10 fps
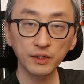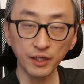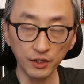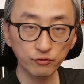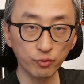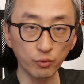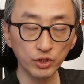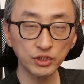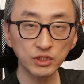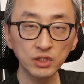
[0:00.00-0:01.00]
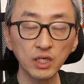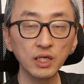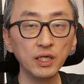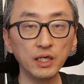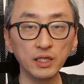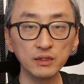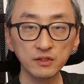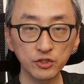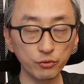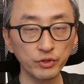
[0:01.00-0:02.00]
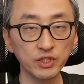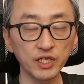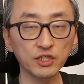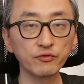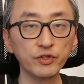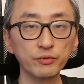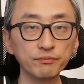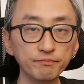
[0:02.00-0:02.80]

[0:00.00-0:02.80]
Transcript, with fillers: Thanks for watching and see you in the next video.